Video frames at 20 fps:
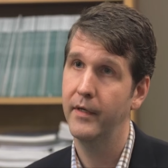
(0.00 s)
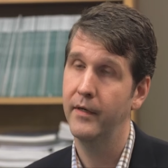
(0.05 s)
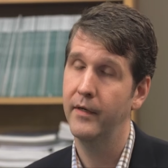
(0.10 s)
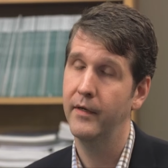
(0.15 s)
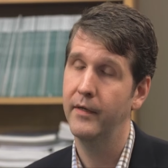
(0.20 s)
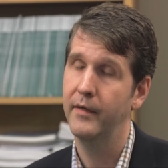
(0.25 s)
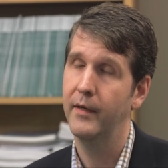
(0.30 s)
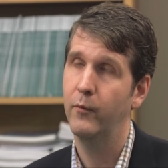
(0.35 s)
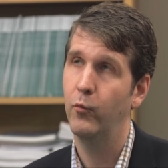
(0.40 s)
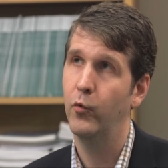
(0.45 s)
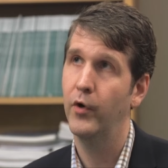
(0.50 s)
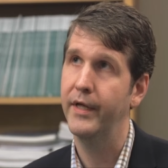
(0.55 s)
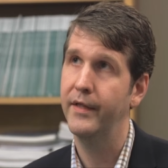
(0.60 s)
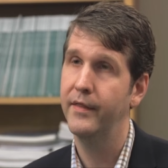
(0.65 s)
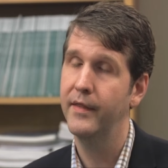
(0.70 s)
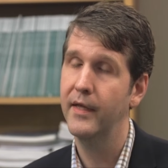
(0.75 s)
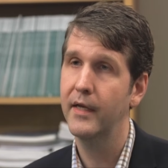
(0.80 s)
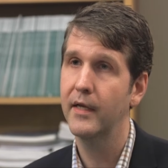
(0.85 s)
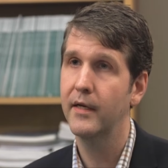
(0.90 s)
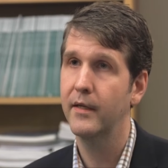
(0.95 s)
And what I
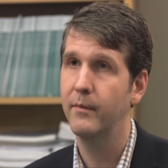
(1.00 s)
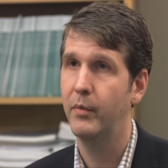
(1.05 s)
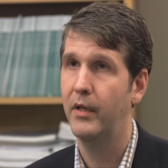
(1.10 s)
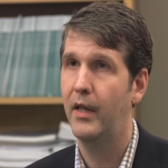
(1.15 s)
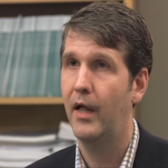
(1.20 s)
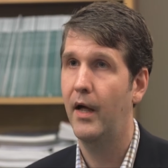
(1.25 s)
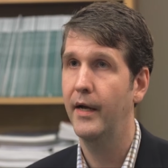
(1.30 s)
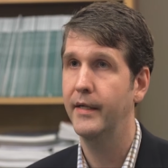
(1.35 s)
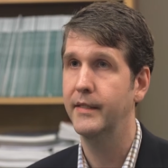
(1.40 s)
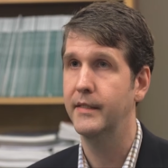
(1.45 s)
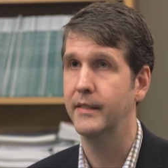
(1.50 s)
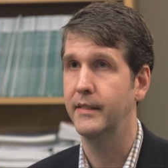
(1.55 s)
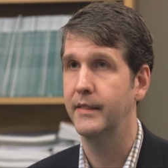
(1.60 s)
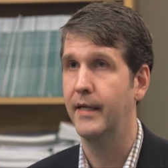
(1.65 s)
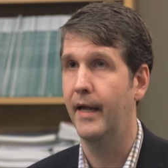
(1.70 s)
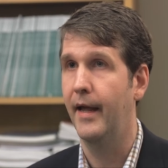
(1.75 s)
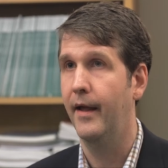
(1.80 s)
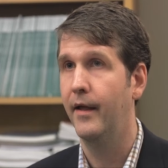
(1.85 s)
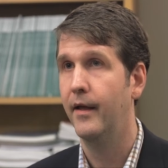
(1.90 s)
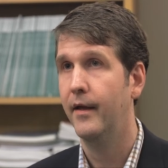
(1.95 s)
think it implies is
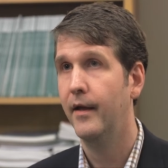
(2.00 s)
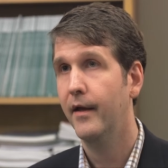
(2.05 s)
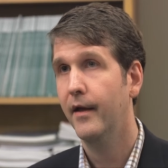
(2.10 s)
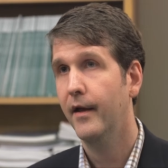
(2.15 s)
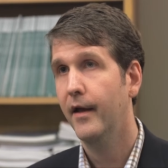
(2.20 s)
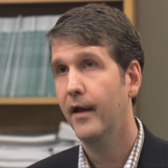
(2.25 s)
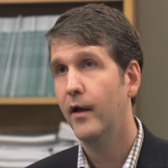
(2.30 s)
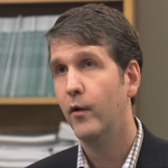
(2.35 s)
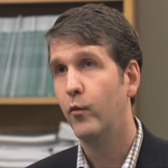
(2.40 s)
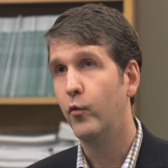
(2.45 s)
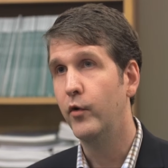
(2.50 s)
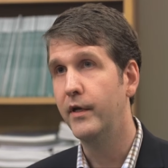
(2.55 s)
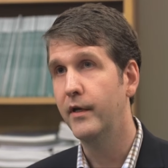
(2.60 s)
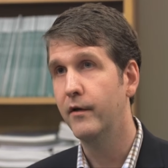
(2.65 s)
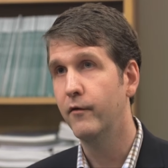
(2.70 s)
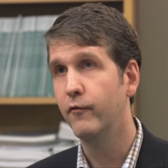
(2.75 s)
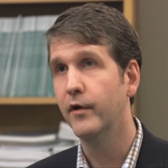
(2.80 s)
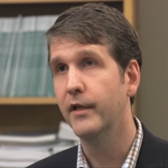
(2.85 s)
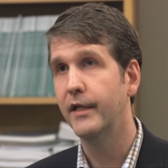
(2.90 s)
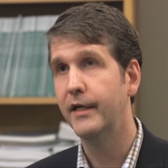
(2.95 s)
that we
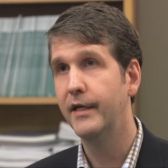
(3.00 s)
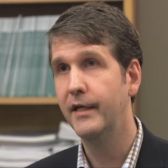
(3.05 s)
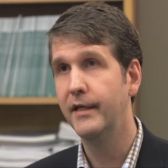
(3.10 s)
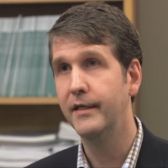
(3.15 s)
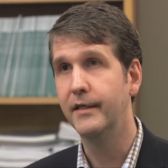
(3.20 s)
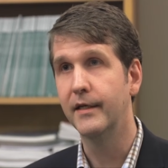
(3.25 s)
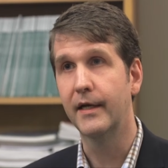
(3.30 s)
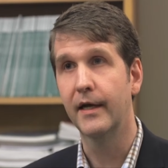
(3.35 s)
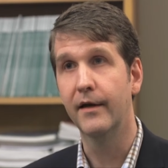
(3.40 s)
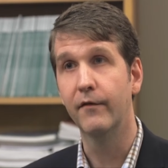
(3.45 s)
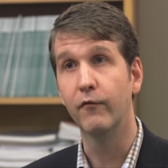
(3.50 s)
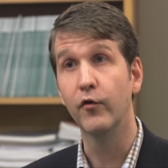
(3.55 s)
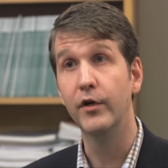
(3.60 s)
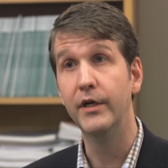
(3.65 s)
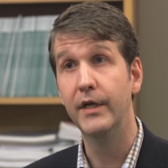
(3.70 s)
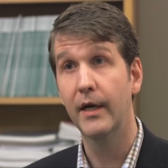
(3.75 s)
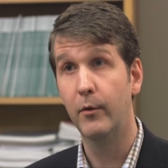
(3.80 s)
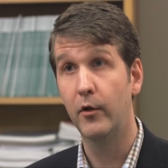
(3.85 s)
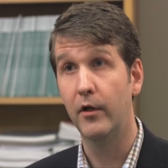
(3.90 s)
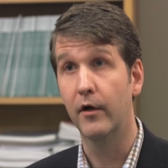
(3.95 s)
really need to kind of
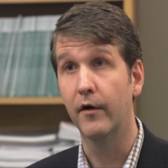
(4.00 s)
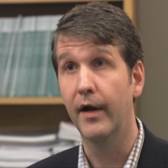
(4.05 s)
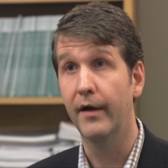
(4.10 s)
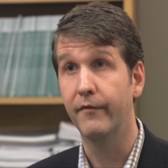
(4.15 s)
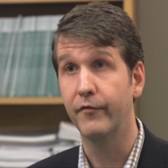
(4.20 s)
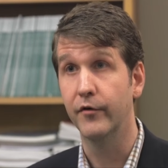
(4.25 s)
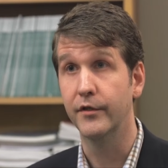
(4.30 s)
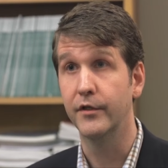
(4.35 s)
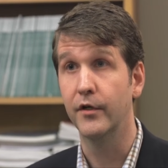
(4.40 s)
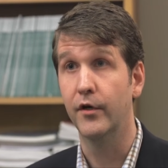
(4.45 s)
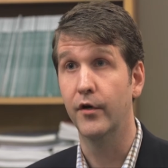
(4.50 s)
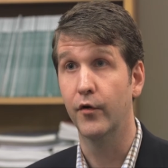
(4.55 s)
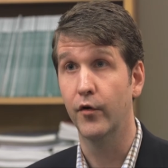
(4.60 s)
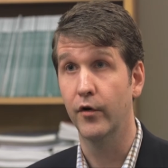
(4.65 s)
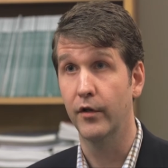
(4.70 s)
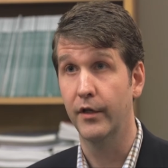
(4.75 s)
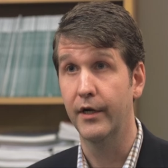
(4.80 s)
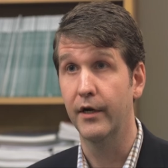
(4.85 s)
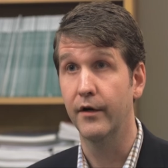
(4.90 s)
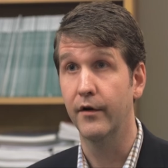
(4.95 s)
redouble our efforts on
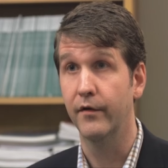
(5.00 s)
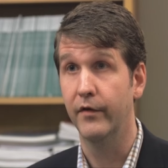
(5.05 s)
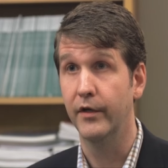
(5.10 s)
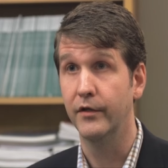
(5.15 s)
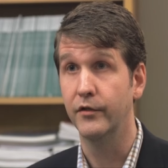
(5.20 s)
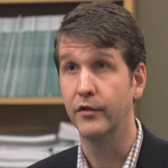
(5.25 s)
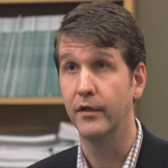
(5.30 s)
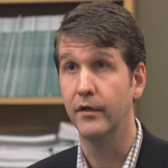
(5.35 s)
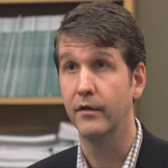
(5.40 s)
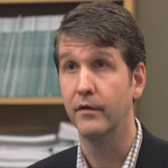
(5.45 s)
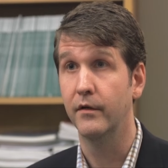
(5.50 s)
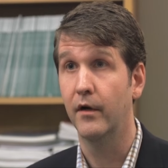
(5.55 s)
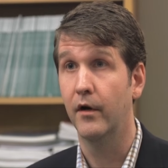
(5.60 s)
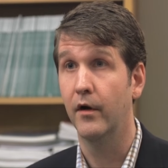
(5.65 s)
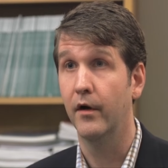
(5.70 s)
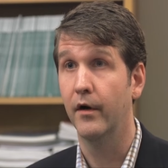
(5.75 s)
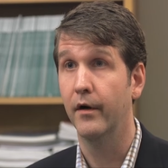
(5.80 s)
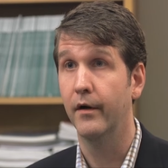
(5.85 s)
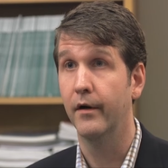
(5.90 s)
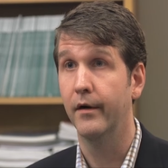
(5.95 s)
early intervention.
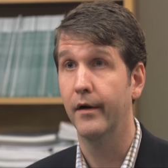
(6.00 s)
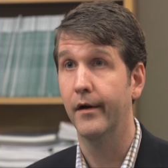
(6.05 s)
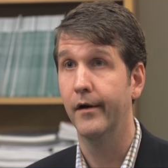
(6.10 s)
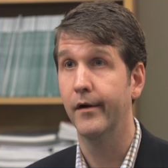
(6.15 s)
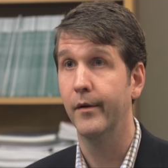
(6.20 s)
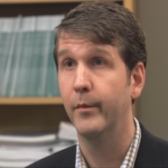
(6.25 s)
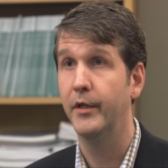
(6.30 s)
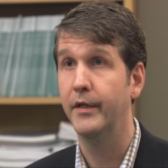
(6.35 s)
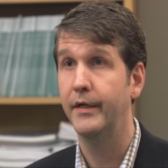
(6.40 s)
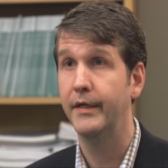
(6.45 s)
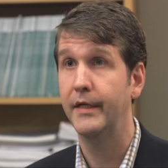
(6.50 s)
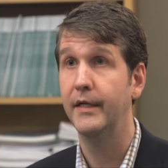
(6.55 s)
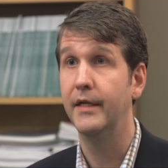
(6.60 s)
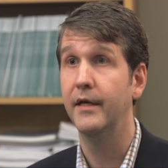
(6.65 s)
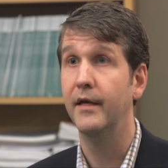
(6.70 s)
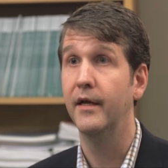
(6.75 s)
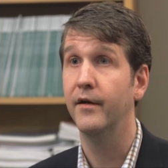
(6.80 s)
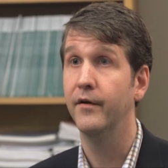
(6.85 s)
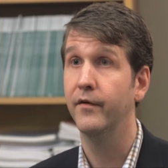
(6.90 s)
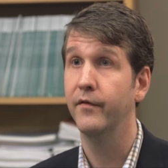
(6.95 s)
Our, our ability to
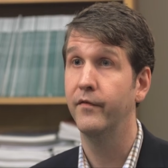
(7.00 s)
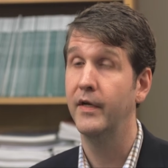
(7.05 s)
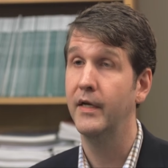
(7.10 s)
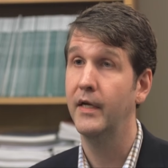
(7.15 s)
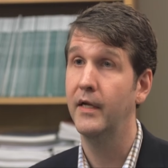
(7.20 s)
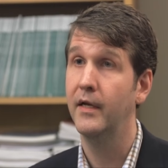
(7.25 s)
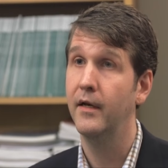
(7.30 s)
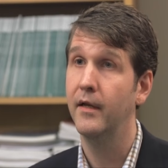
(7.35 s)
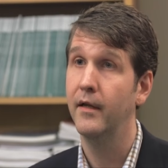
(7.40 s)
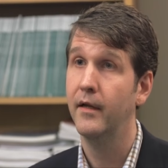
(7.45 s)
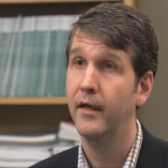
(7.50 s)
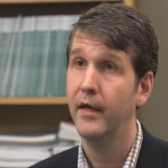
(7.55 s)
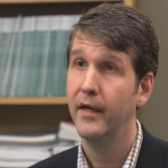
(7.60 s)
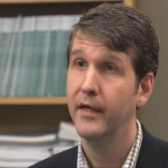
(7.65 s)
intervene